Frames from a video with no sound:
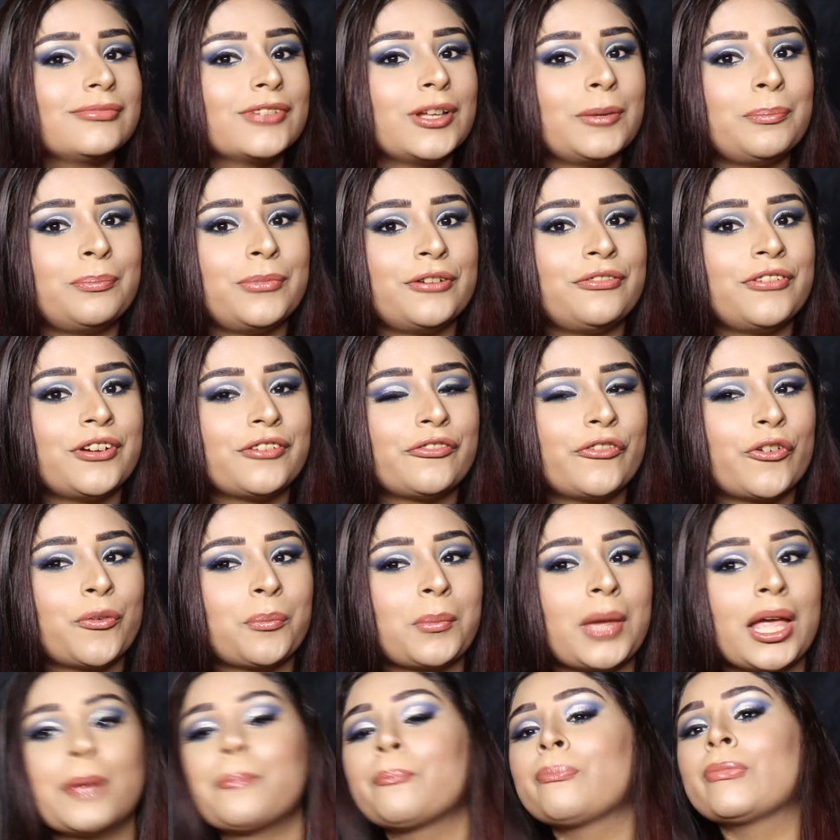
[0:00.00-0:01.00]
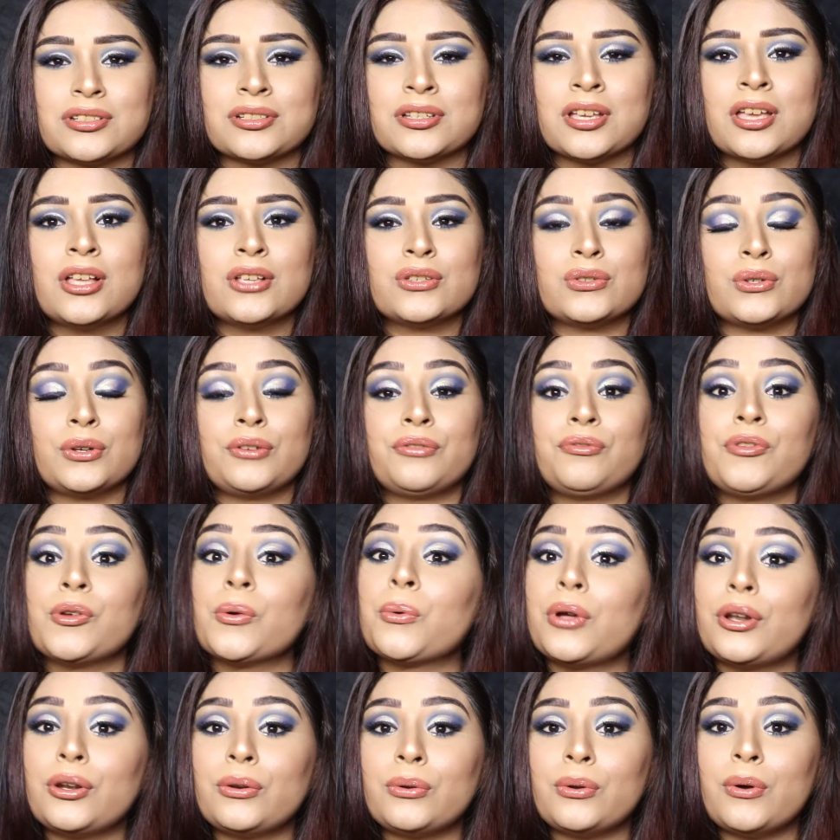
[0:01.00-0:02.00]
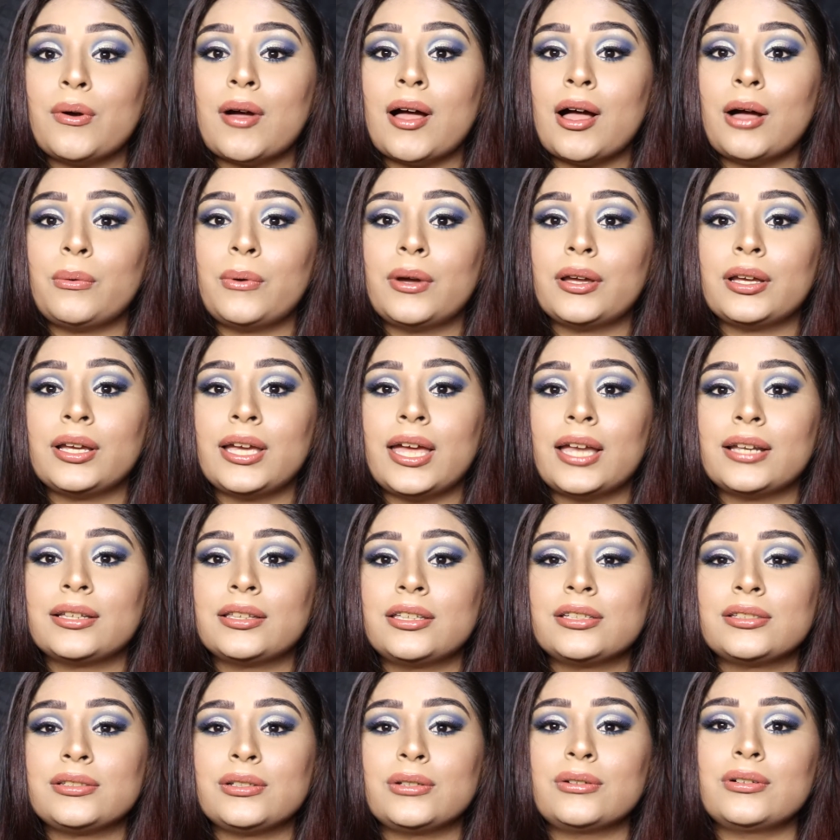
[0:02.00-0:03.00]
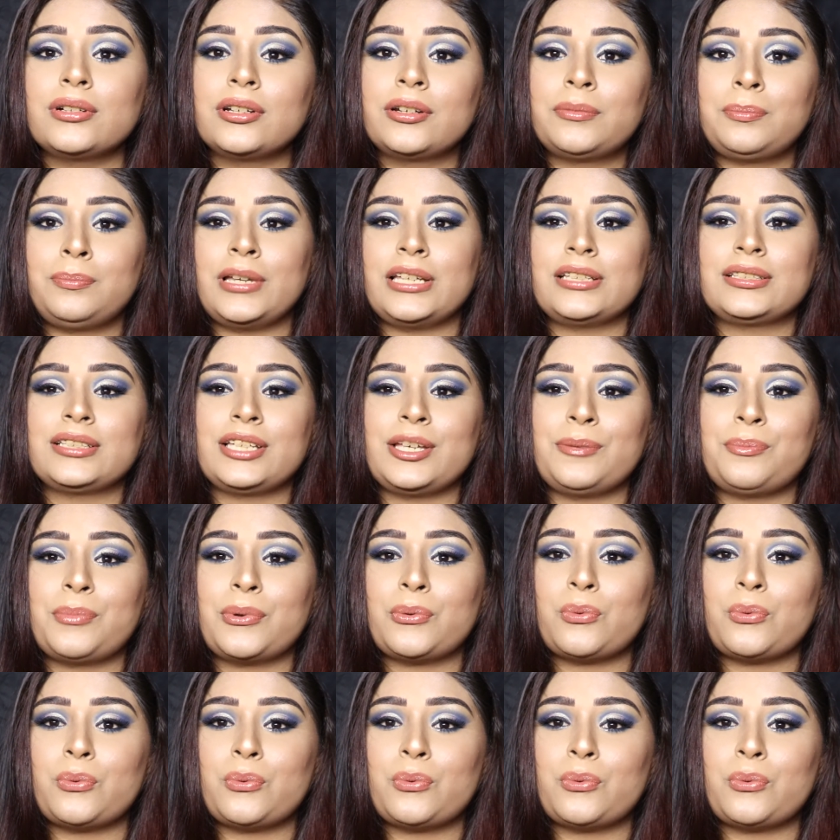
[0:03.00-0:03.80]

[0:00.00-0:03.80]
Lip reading: perfect for me. So if you want to know how I get this look, please keep on